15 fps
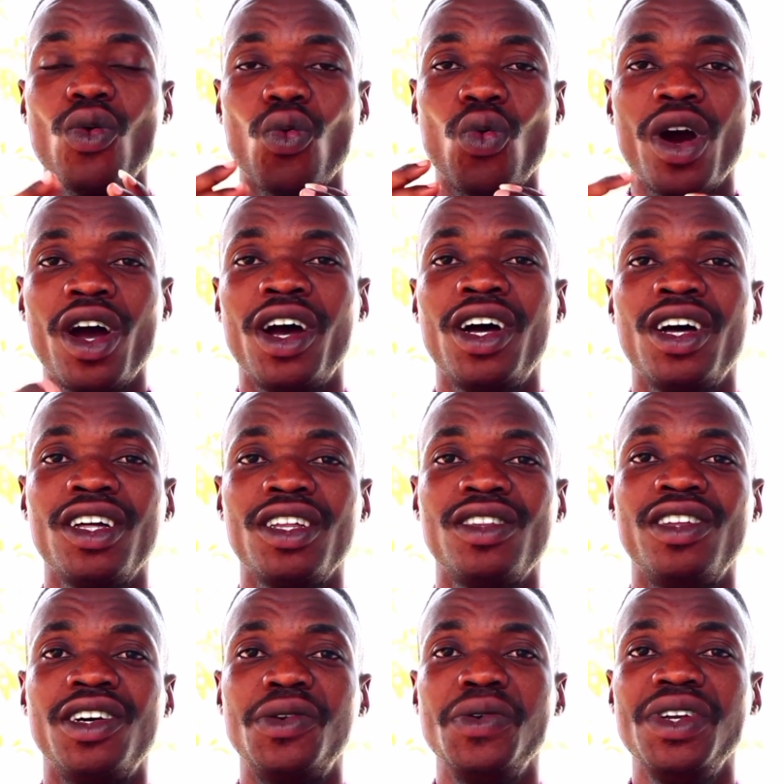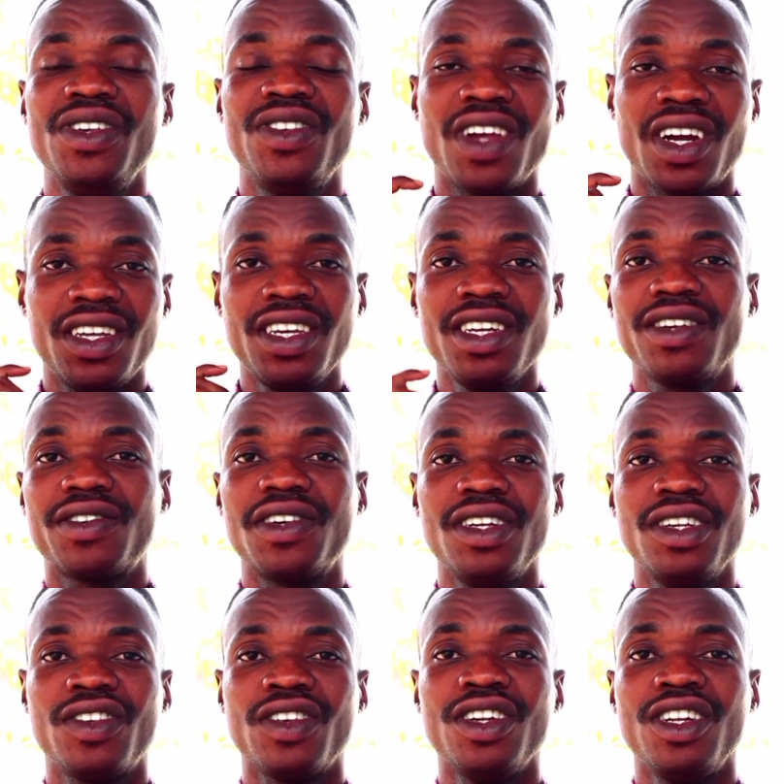where there is an
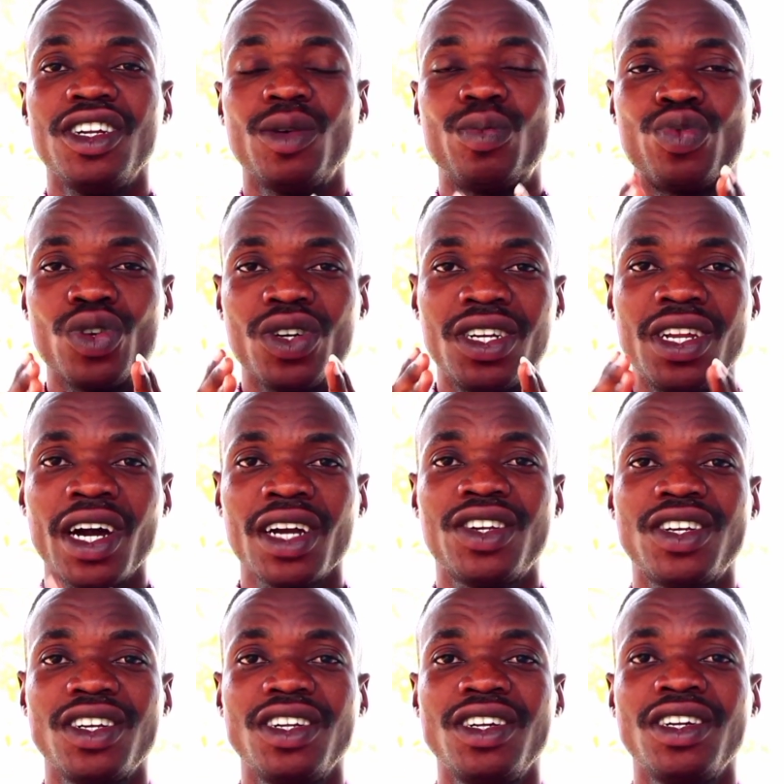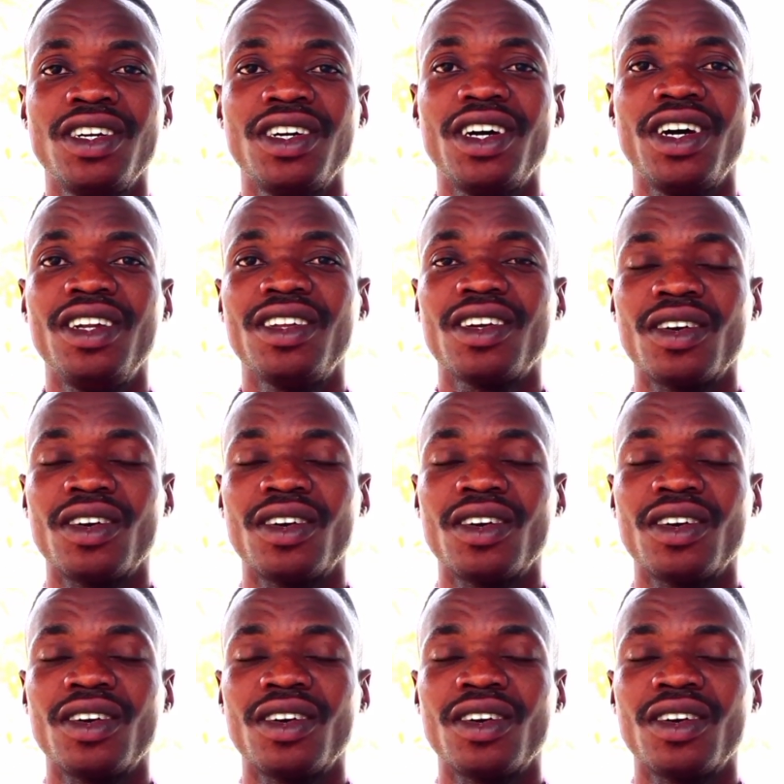increase in the production and